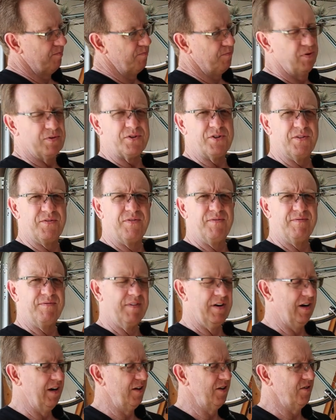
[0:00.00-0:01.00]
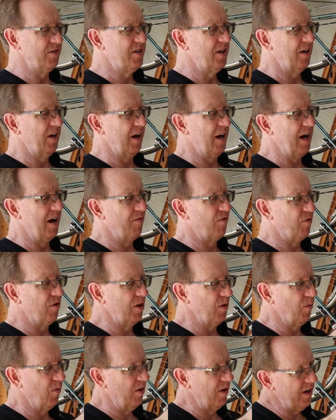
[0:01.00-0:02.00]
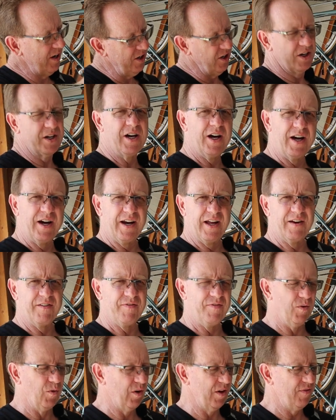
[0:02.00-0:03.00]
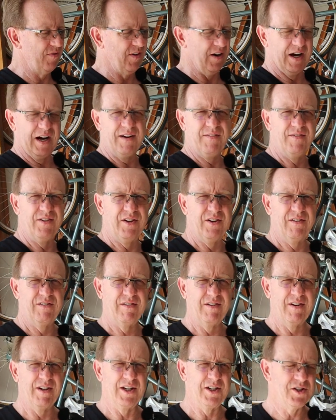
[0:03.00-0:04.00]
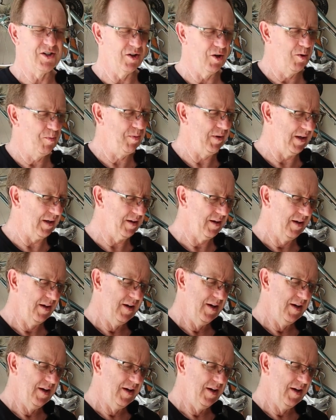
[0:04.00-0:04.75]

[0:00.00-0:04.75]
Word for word: put your uh, utility knife where you want it and you cut it at a 45 and you, you get your opening.